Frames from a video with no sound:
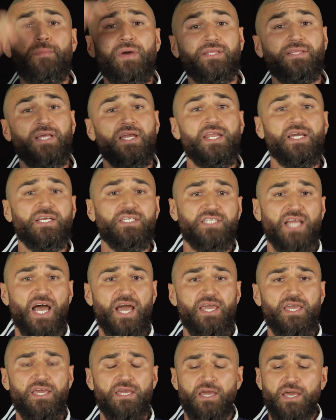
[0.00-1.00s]
out the next
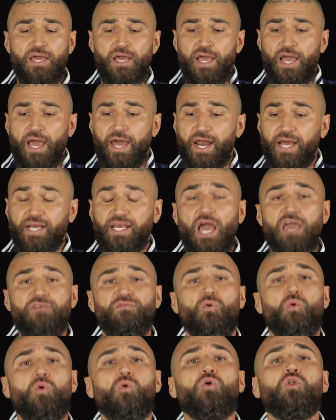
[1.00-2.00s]
day and I
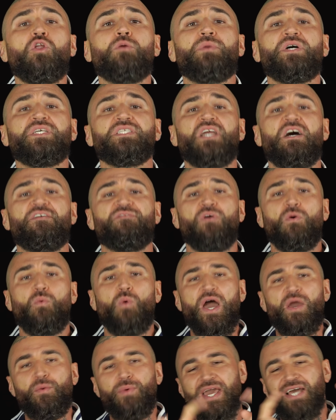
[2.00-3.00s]
gave all of my stuff
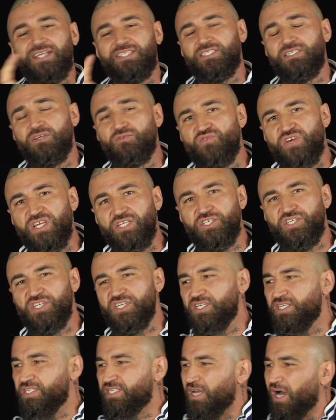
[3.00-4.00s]
away. We had
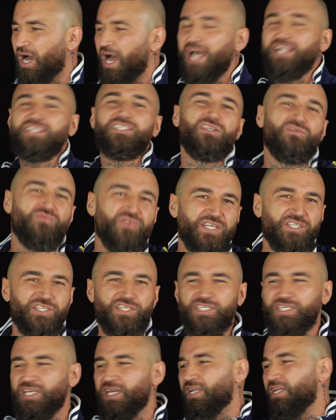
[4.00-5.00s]
syringes. I had
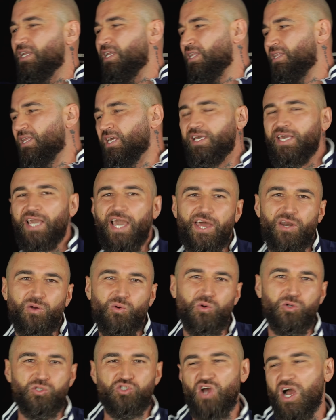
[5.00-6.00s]
syringes hidden in the
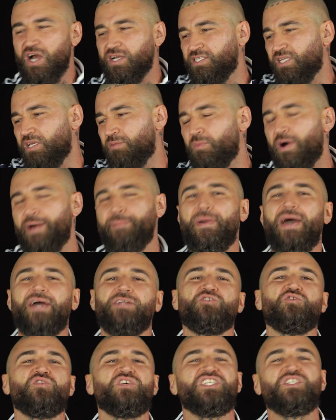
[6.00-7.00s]
kettle, drugs in my
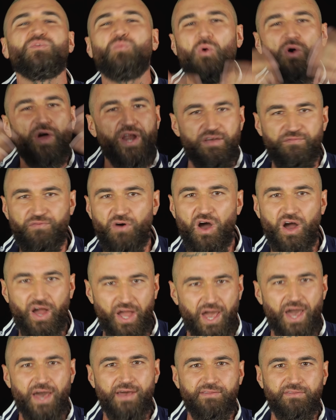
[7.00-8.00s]
mattress, whatever I
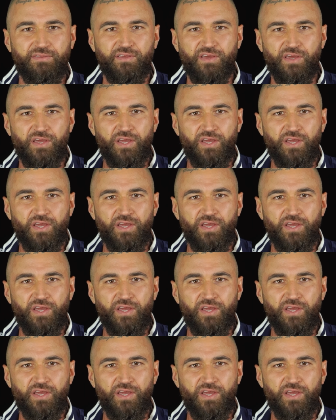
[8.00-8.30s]
had.